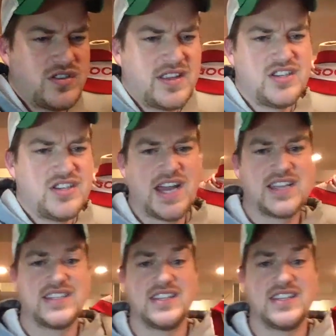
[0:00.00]
the
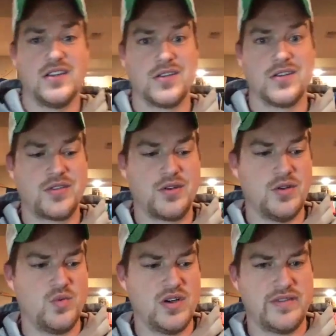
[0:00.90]
jackets at the other
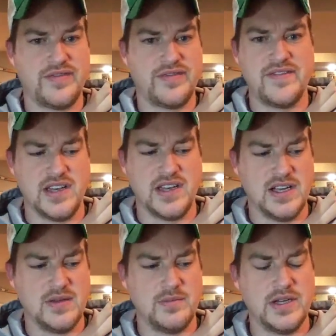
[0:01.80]
Goodwill are five
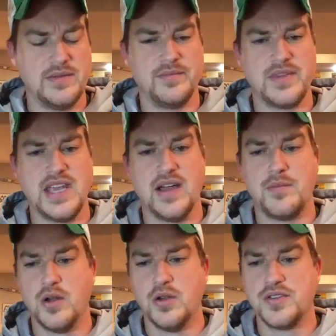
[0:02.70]
ninety-nine. But yeah,
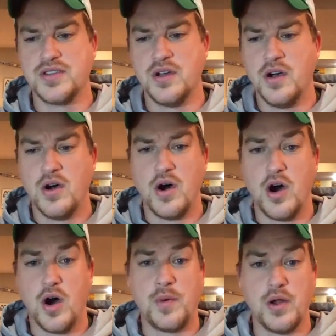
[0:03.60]
polos,
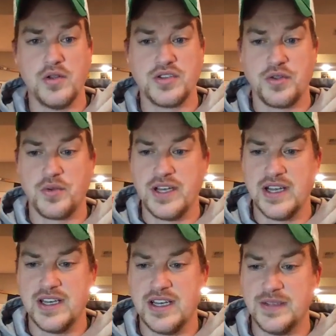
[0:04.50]
all polos are three
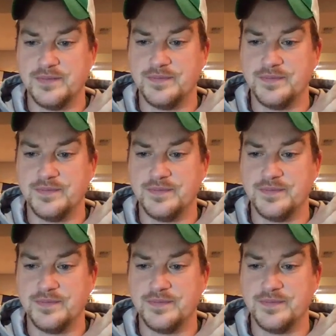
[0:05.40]
ninety-nine.